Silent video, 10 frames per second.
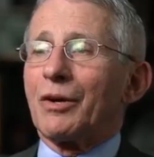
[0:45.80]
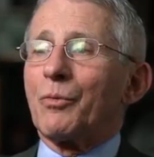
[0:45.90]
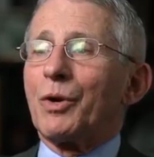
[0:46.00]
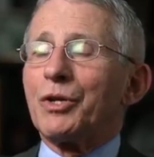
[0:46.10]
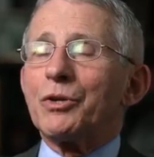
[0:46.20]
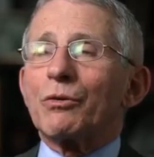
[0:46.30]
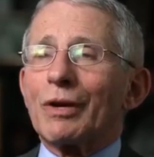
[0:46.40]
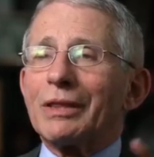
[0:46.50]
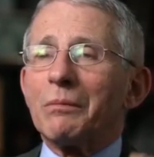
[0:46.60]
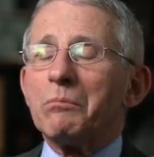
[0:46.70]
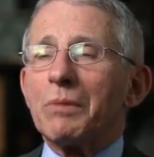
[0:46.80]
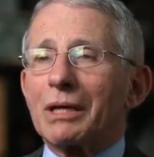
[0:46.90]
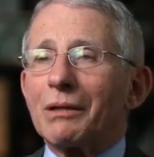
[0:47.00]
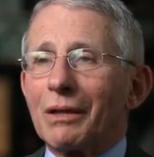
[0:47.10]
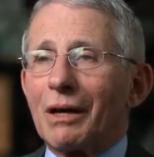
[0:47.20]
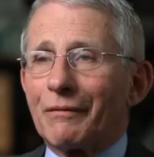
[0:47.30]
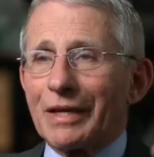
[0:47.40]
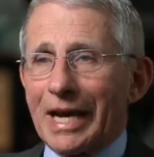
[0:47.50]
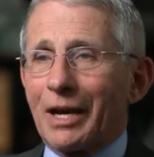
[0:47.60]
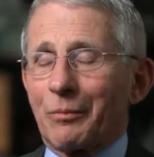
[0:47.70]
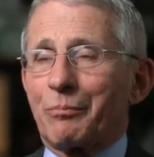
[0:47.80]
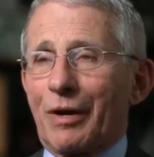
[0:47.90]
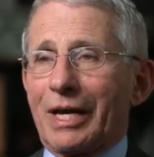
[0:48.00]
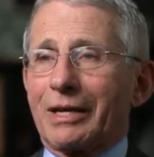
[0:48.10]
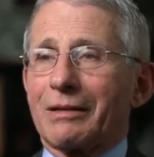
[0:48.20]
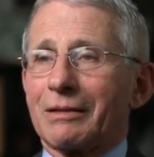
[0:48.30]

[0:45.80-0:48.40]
When you're in the middle of an outbreak,